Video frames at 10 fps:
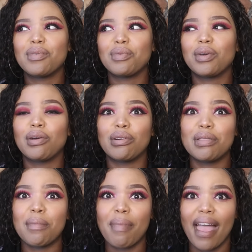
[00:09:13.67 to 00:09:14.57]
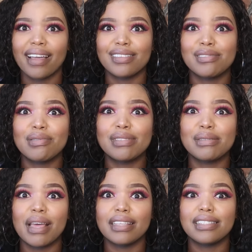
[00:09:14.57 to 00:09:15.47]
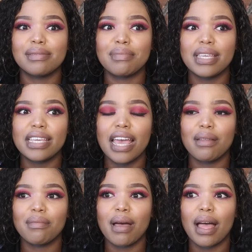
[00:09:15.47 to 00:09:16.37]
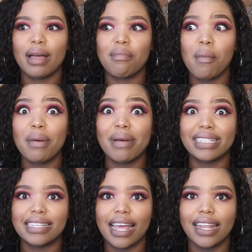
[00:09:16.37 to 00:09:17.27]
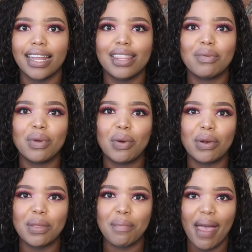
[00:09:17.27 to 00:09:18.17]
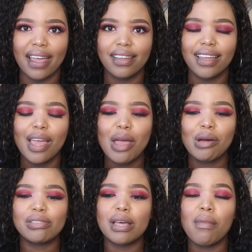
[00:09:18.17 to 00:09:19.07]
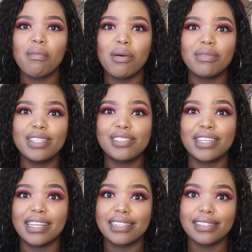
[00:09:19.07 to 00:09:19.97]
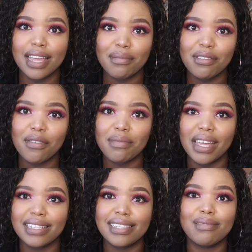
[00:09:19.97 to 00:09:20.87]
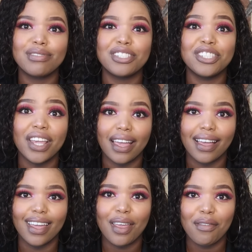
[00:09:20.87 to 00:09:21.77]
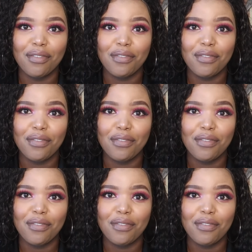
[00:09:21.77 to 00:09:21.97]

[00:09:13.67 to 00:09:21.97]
we go to the bank. So it's me and my mom and my dad, and then we go to the bank because now my mom needs to get a statement from the ATM to check if